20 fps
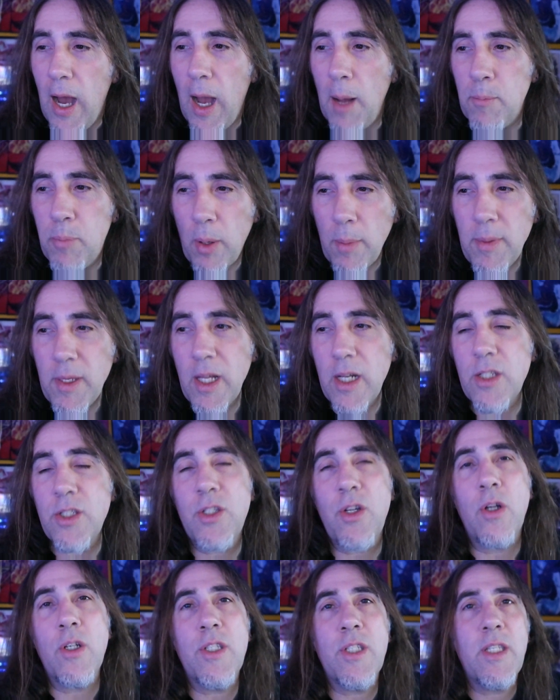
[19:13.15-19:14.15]
I'm probably going to
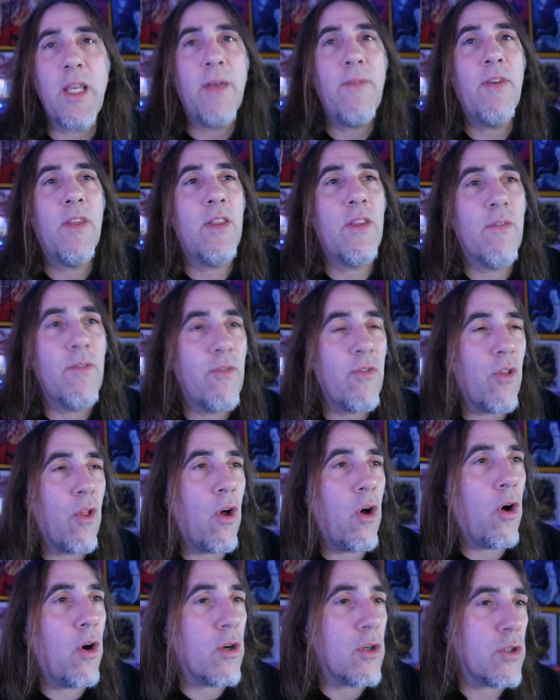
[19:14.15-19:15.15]
start saving the
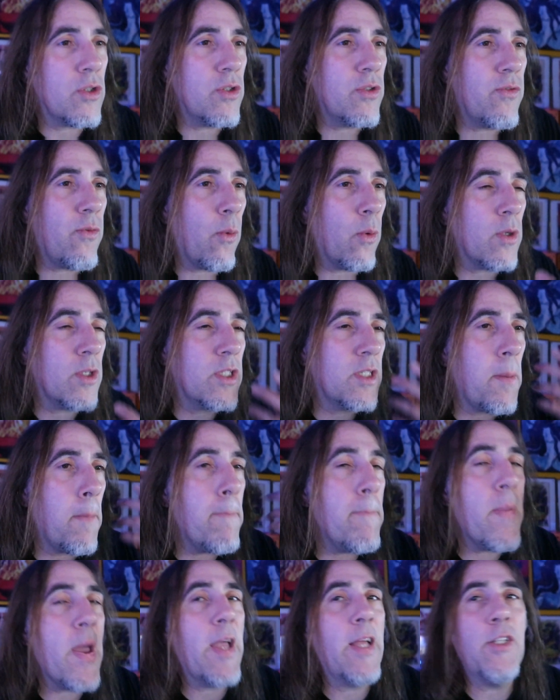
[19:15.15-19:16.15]
vlogs for
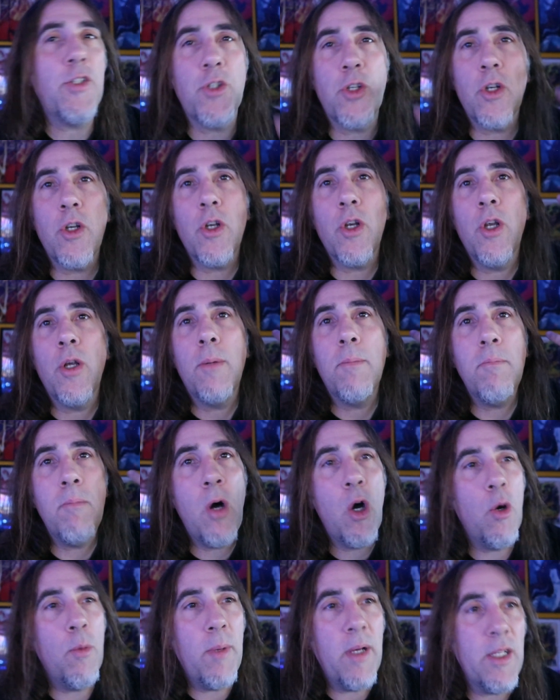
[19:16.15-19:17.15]
some major
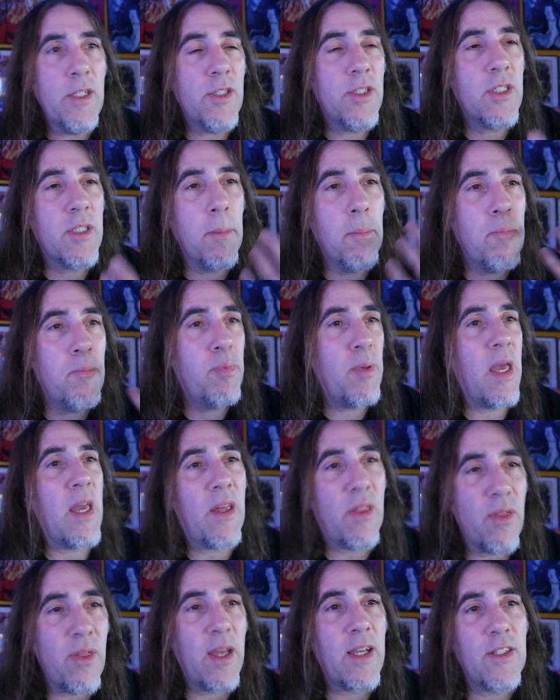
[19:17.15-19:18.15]
moments, some
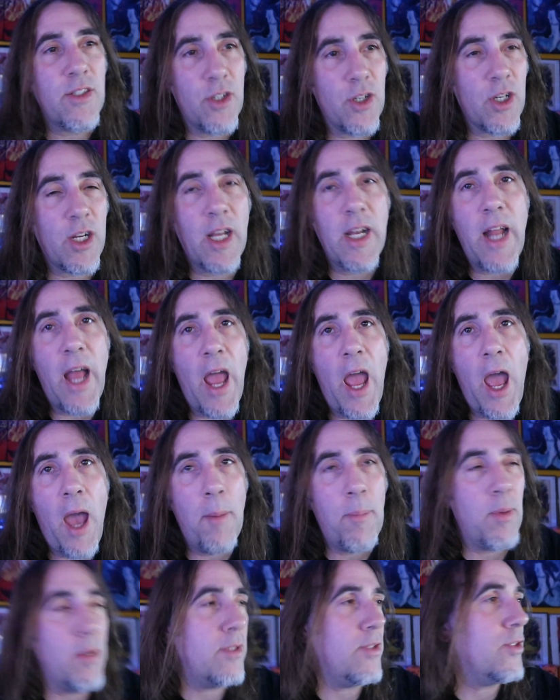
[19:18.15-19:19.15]
big things that are going to
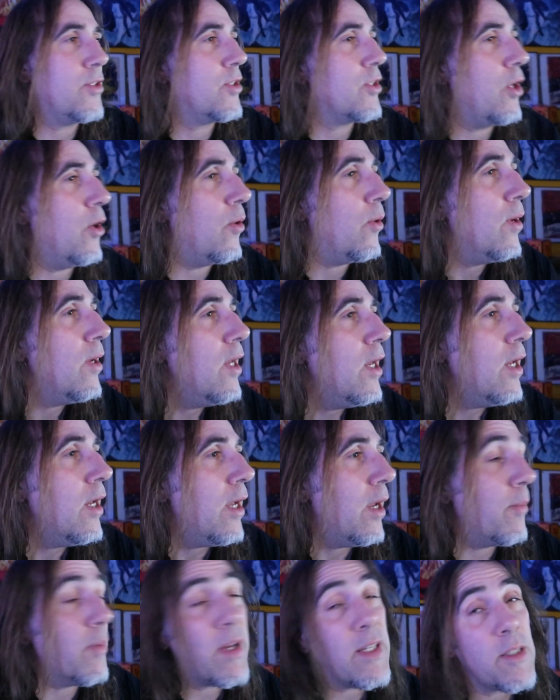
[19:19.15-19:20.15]
happen. So,
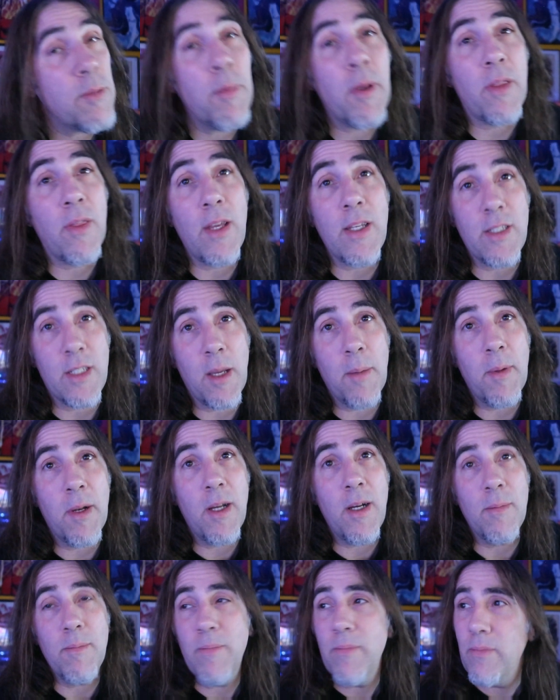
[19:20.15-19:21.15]
and we got some big things coming
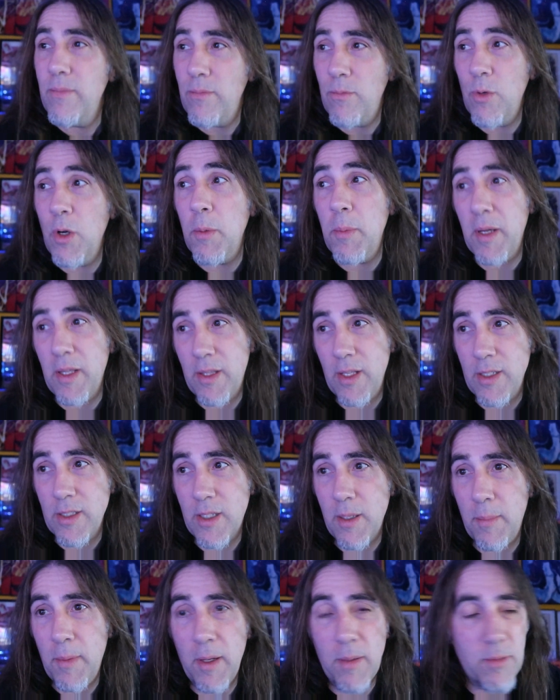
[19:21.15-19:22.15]
up. Real big things
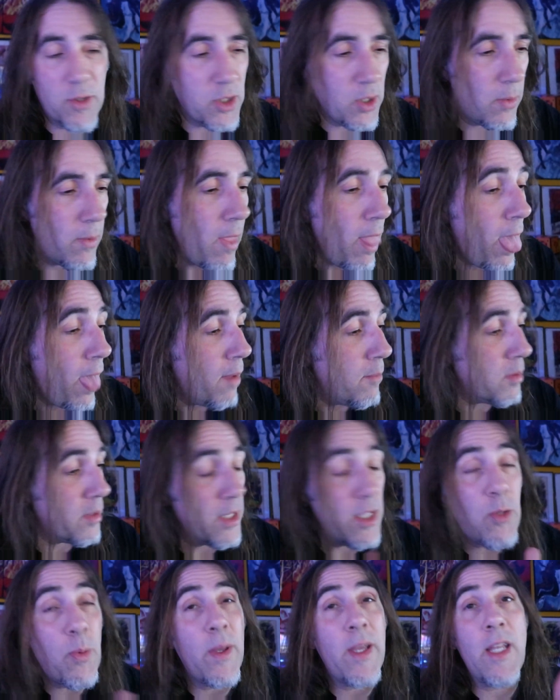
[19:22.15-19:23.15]
coming up. So, but
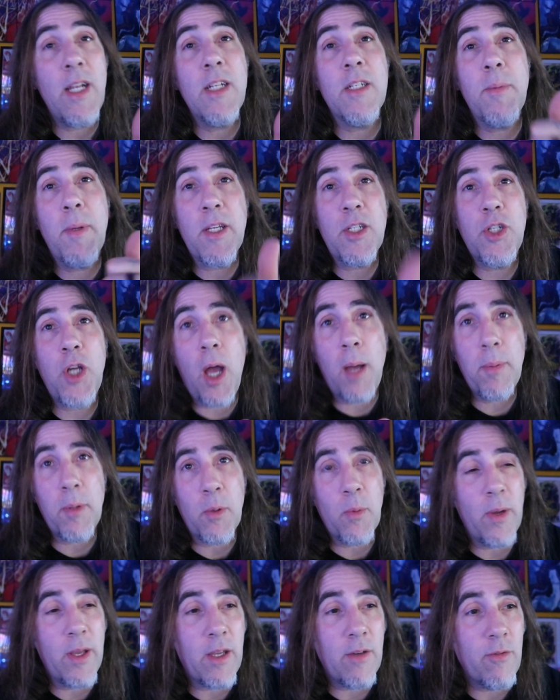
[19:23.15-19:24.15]
this weekend is a big
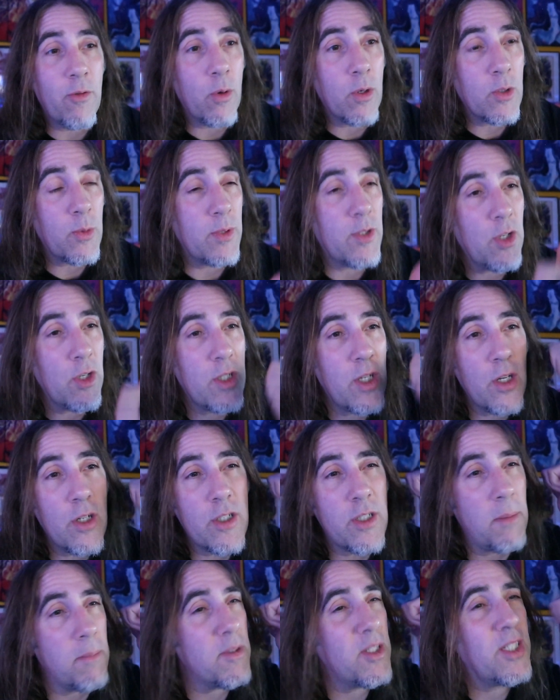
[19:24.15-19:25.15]
shopping weekend for us. We took care
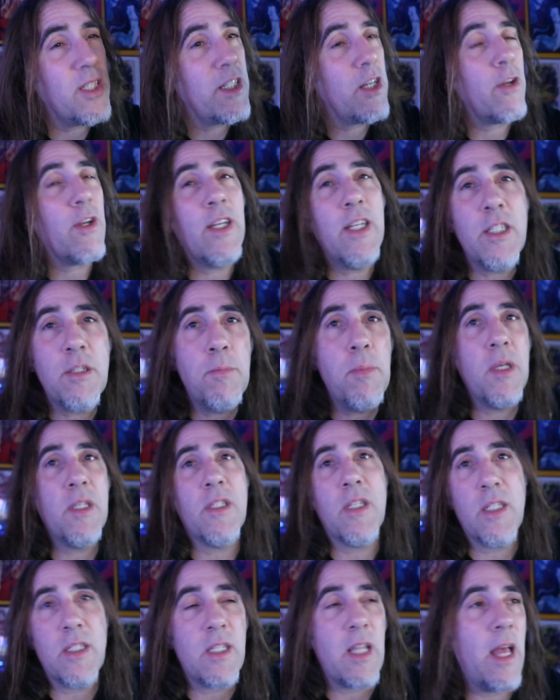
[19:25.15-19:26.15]
of some serious
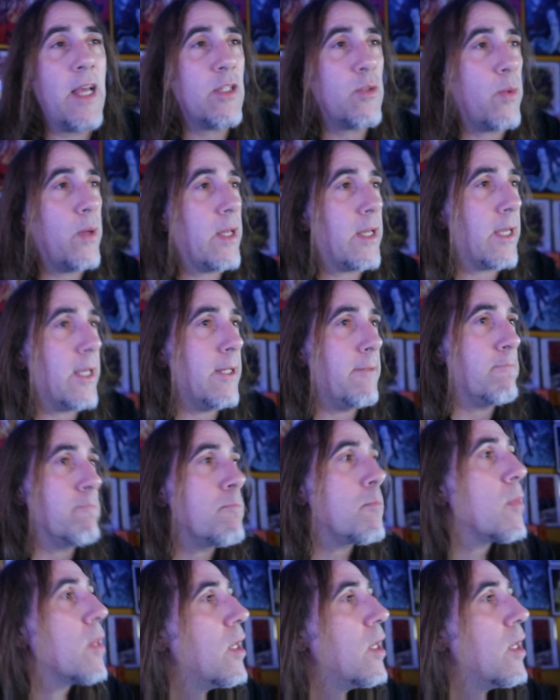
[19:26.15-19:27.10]
business last weekend.